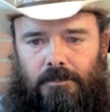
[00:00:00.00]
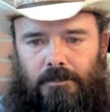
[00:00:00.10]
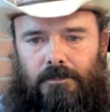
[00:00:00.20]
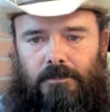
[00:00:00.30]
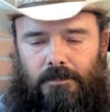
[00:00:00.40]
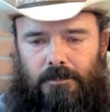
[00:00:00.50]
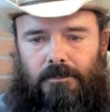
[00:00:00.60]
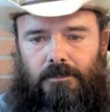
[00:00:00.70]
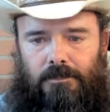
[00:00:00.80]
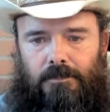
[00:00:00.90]

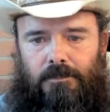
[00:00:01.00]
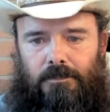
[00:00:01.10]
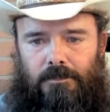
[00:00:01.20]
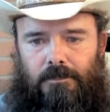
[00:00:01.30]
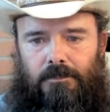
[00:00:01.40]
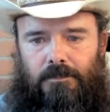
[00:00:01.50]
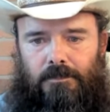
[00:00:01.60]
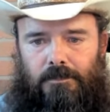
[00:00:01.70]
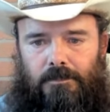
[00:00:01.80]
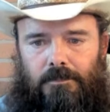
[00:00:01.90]

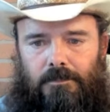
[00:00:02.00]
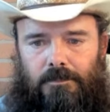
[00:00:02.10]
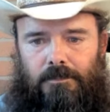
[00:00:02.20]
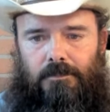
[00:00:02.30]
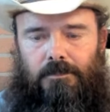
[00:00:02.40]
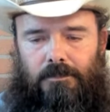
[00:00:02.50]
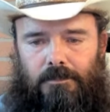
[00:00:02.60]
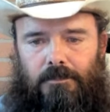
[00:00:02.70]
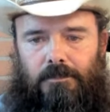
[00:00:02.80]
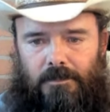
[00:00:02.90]

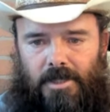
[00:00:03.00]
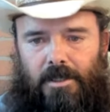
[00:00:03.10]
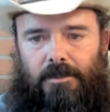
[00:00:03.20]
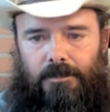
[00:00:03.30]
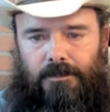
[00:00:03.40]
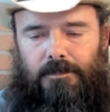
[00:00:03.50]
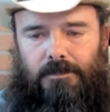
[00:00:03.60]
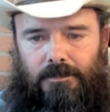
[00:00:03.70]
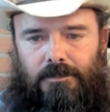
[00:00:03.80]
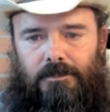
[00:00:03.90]

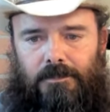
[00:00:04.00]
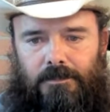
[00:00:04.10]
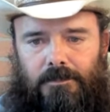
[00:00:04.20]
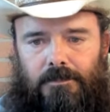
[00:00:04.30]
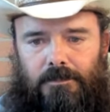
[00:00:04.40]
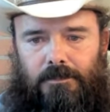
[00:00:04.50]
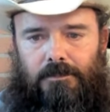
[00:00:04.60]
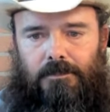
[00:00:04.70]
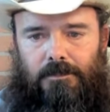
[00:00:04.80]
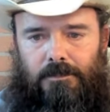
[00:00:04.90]

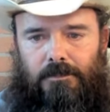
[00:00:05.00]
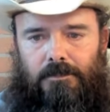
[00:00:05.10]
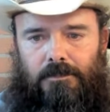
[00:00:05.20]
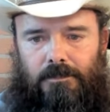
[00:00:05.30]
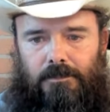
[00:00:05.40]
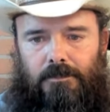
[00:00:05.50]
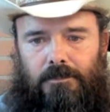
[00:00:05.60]
(not speaking)